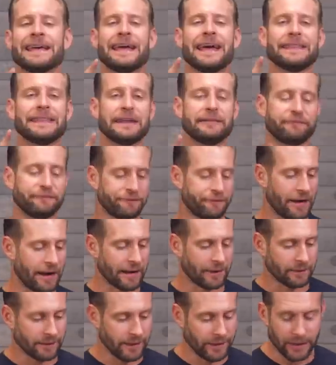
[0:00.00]
And then
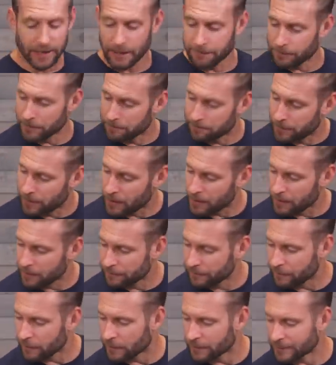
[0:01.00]
finally, up
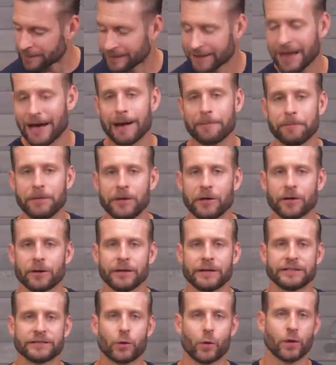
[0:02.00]
above on the top
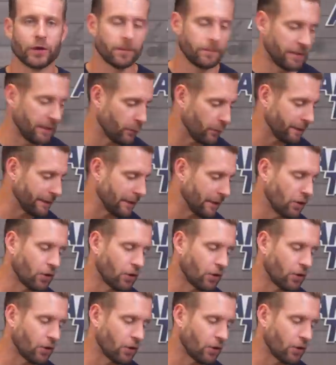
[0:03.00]
here is going to be what they